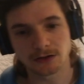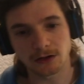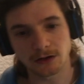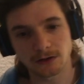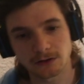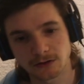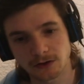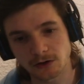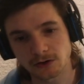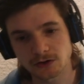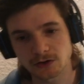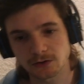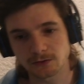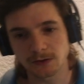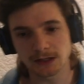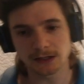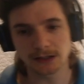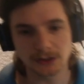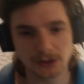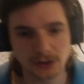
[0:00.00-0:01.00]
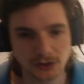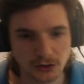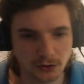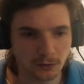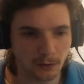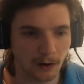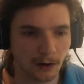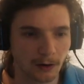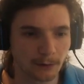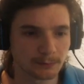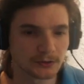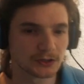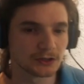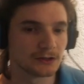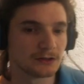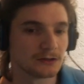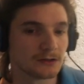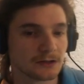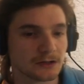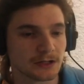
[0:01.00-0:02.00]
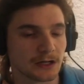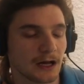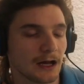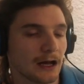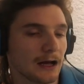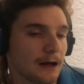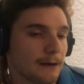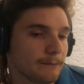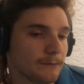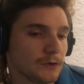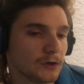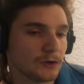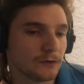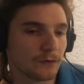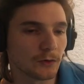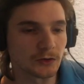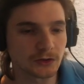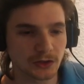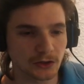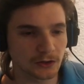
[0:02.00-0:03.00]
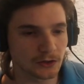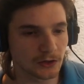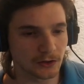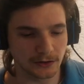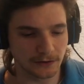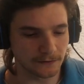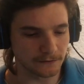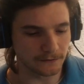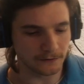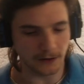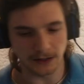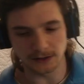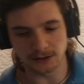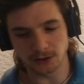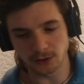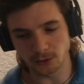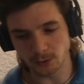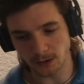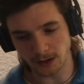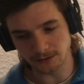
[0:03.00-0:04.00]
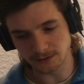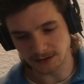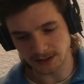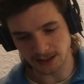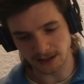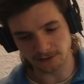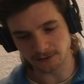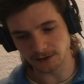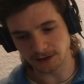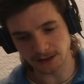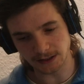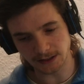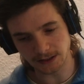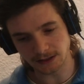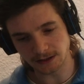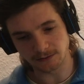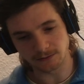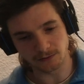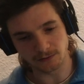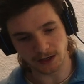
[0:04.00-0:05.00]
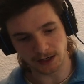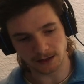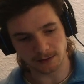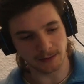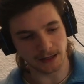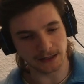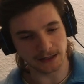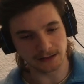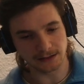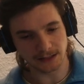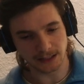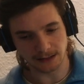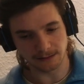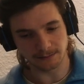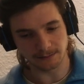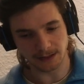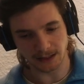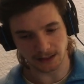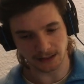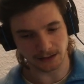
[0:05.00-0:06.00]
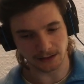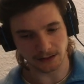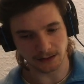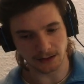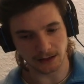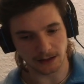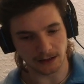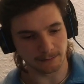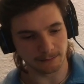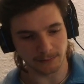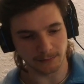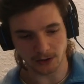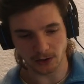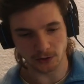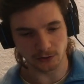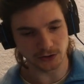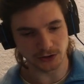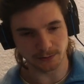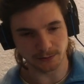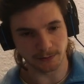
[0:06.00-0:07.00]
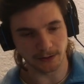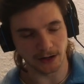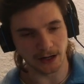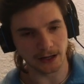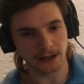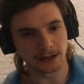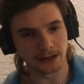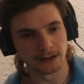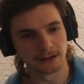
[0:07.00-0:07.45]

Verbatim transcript: those are really your two options. You've also got your friend who I definitely recommend keep getting coached by.